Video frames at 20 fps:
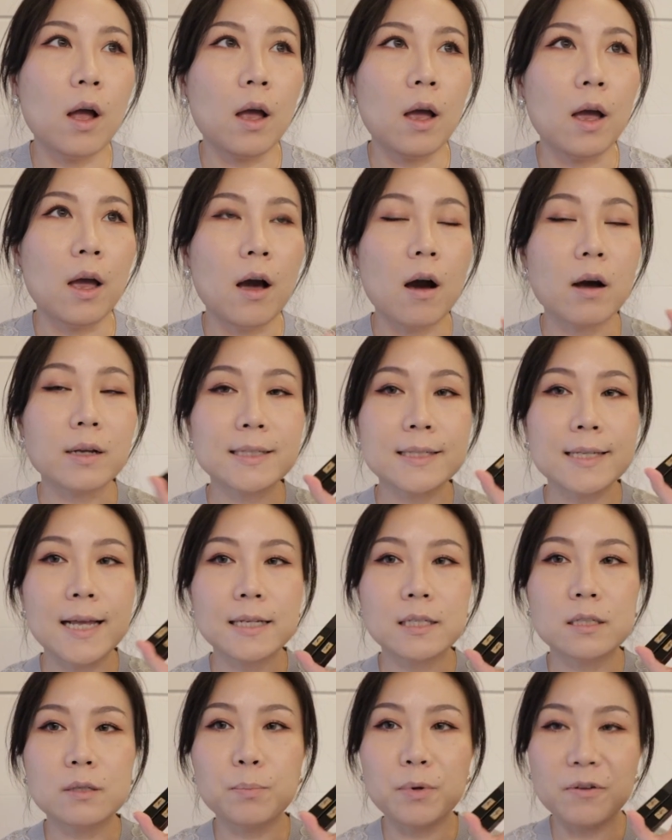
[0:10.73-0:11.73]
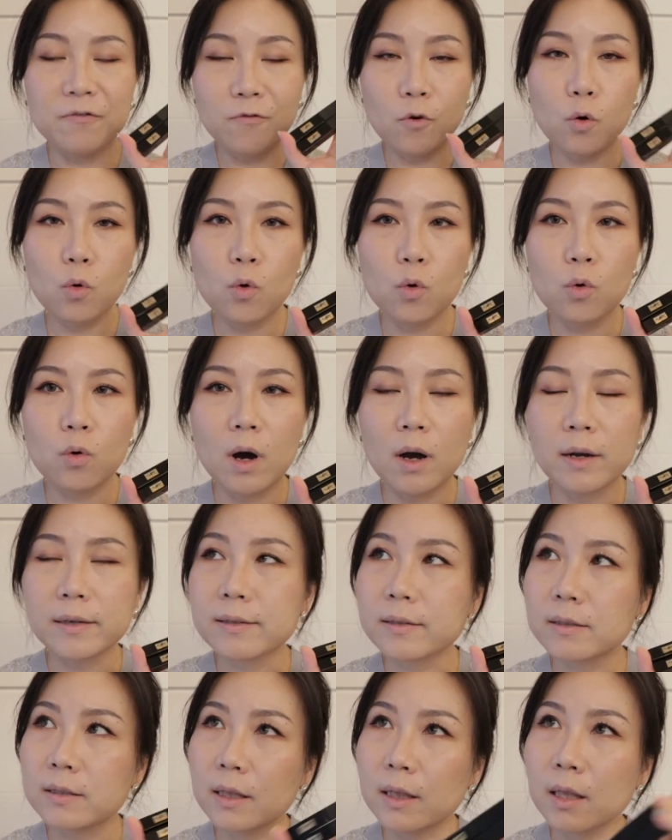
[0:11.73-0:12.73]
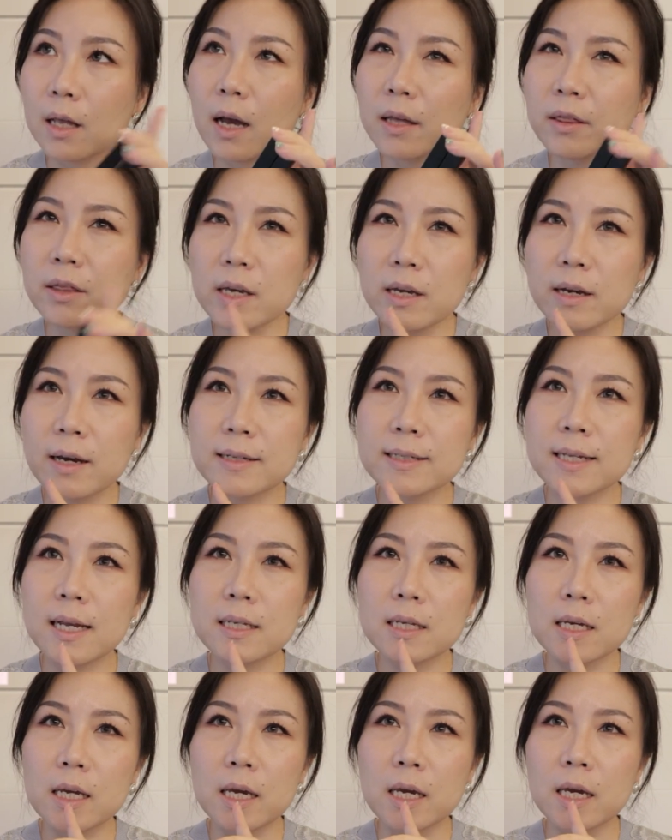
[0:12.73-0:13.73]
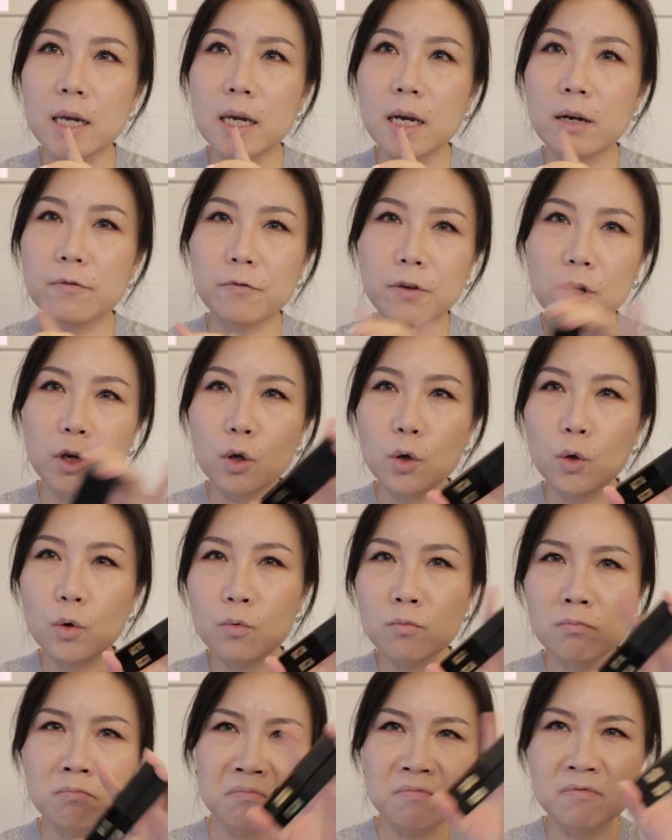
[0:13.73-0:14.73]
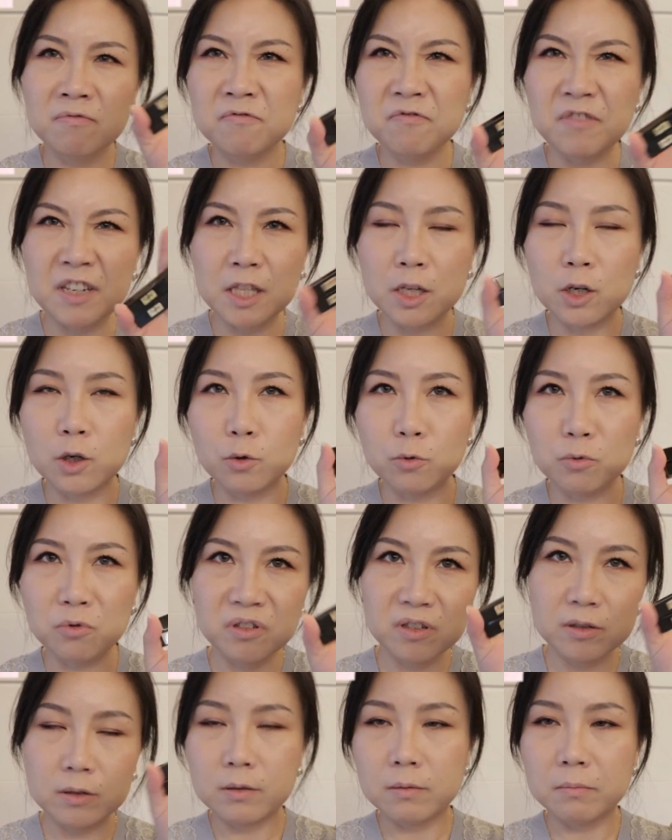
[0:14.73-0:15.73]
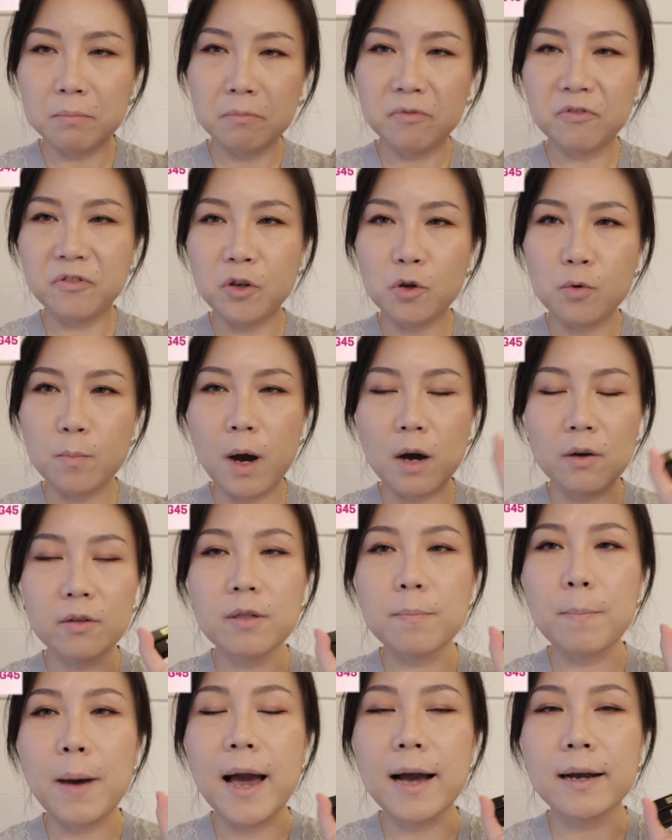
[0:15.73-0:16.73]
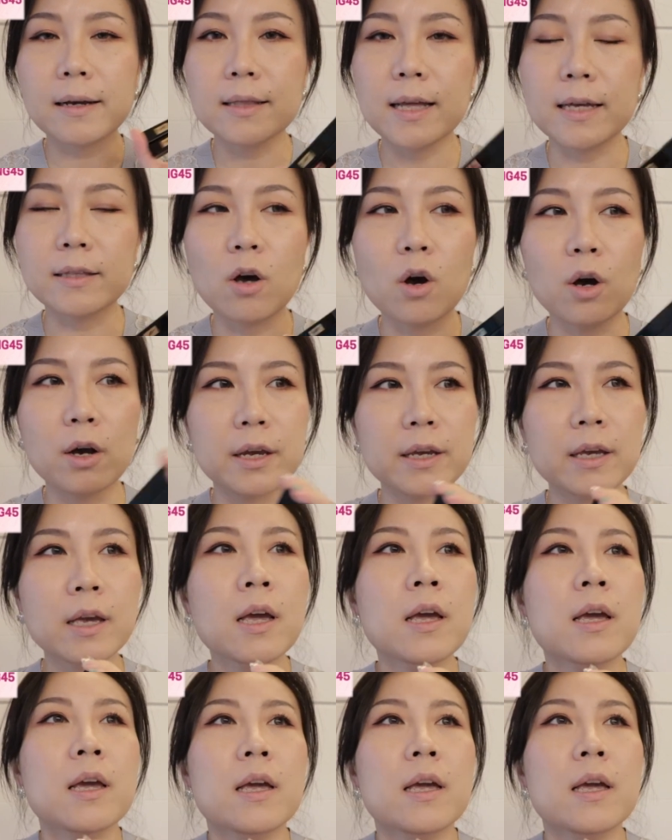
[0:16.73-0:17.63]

I said it before, I think I said it in a few videos a few months back that I